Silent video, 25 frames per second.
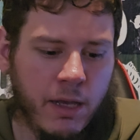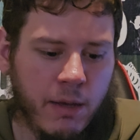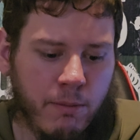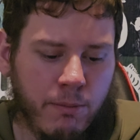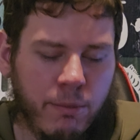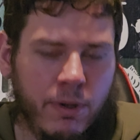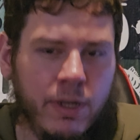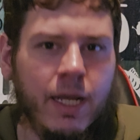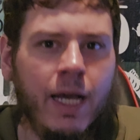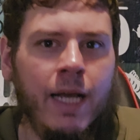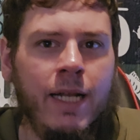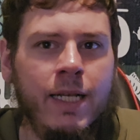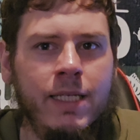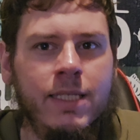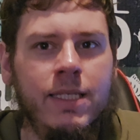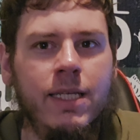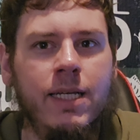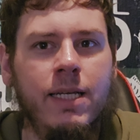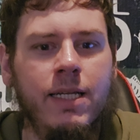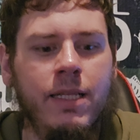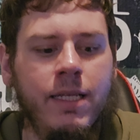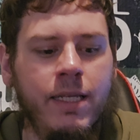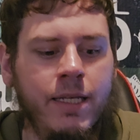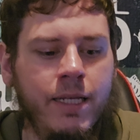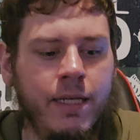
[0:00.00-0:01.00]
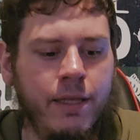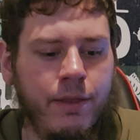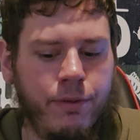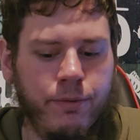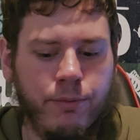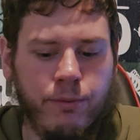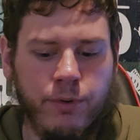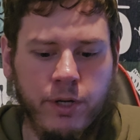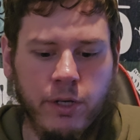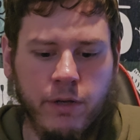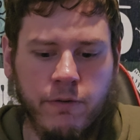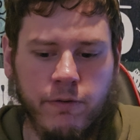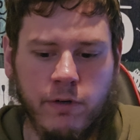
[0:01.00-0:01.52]
But I decided to get
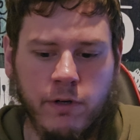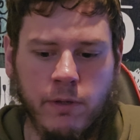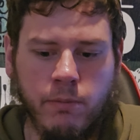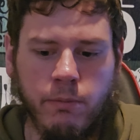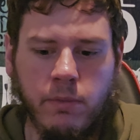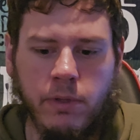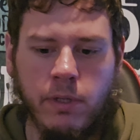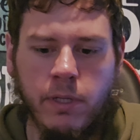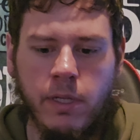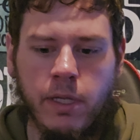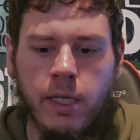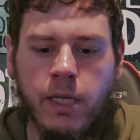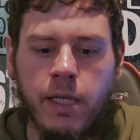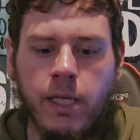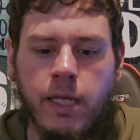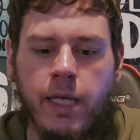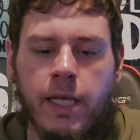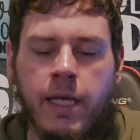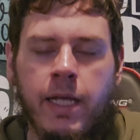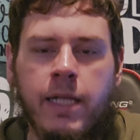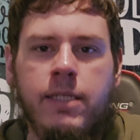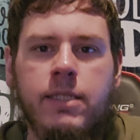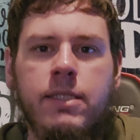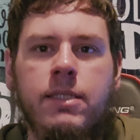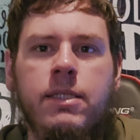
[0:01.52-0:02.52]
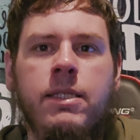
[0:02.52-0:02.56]
3 of them. It's